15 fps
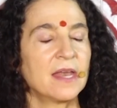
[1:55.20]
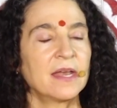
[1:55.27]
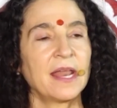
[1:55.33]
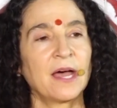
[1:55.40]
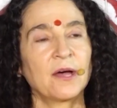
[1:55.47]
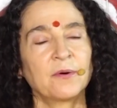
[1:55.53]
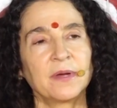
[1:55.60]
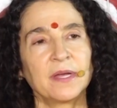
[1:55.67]

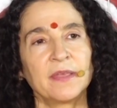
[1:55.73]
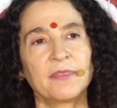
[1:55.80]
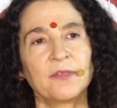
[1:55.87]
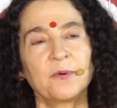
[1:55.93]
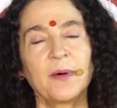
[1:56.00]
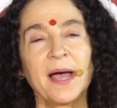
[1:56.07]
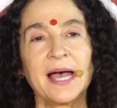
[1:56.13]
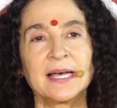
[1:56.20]
Now, in
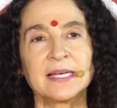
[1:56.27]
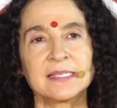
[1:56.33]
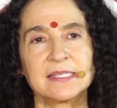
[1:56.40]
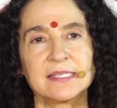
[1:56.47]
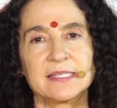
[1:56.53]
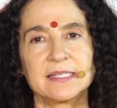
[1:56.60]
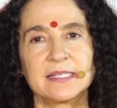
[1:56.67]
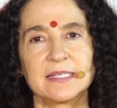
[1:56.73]
the
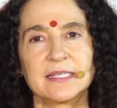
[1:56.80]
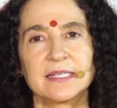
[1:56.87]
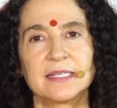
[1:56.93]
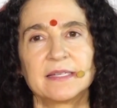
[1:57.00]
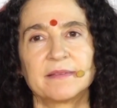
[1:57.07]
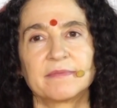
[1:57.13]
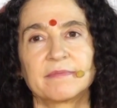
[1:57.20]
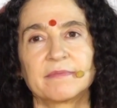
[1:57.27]
West,
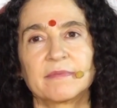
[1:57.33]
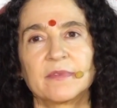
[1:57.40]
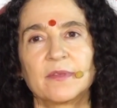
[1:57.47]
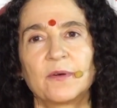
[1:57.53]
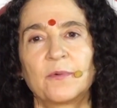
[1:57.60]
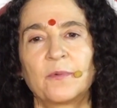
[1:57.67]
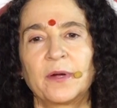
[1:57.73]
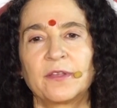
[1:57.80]

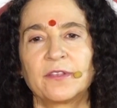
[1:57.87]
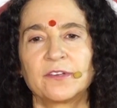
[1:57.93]
where